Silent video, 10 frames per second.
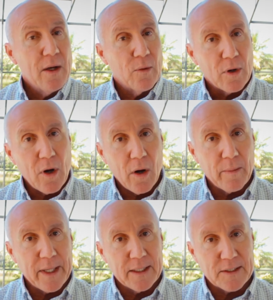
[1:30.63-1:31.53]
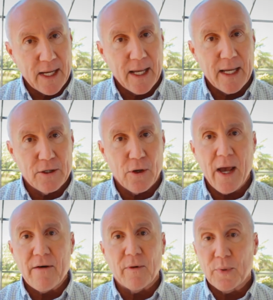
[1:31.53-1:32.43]
will call me and say, hey, do you
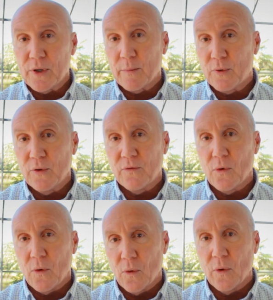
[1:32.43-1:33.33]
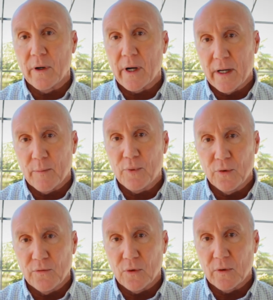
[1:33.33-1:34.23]
have a pre approval or an
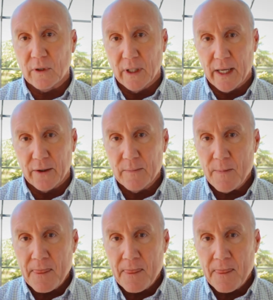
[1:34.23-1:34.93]
approval letter?